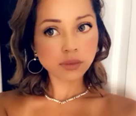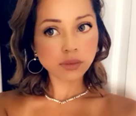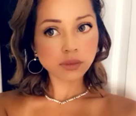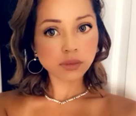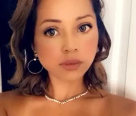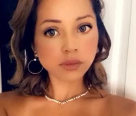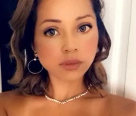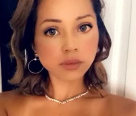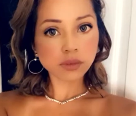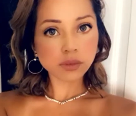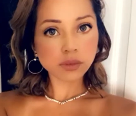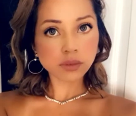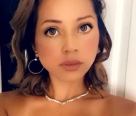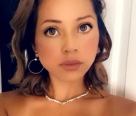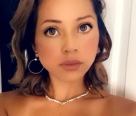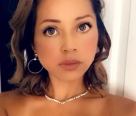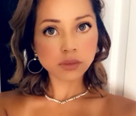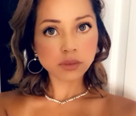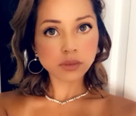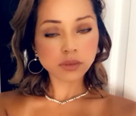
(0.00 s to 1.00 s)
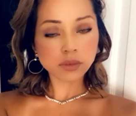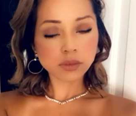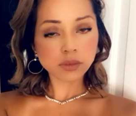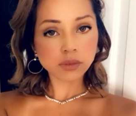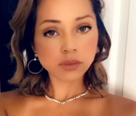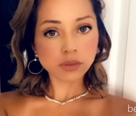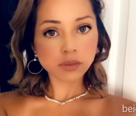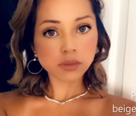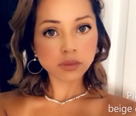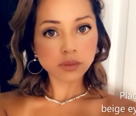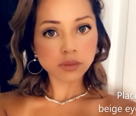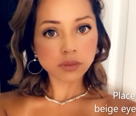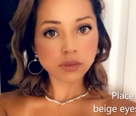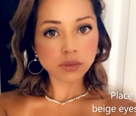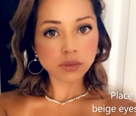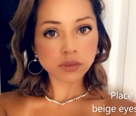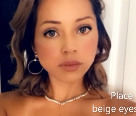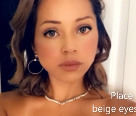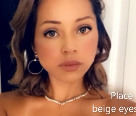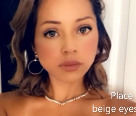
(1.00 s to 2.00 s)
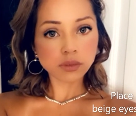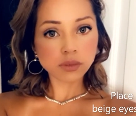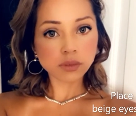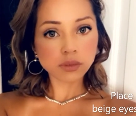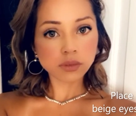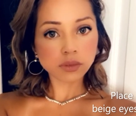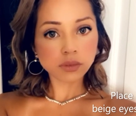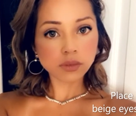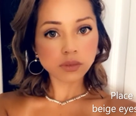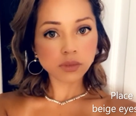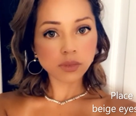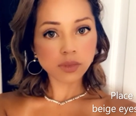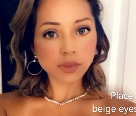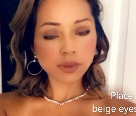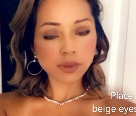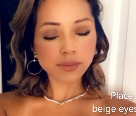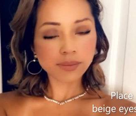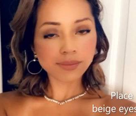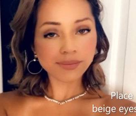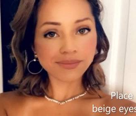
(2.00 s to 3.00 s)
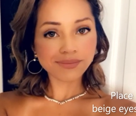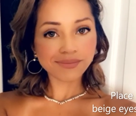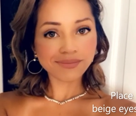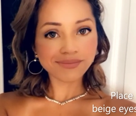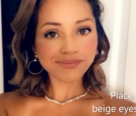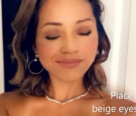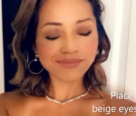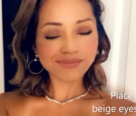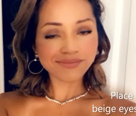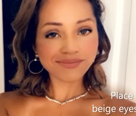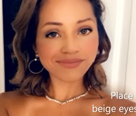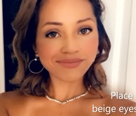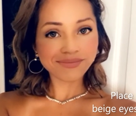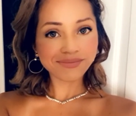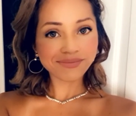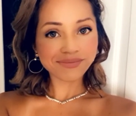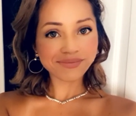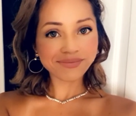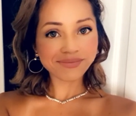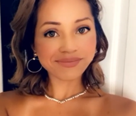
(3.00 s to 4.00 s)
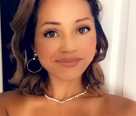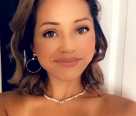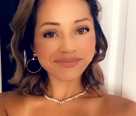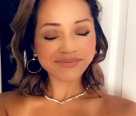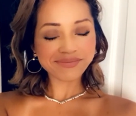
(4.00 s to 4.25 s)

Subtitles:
Nothing is said.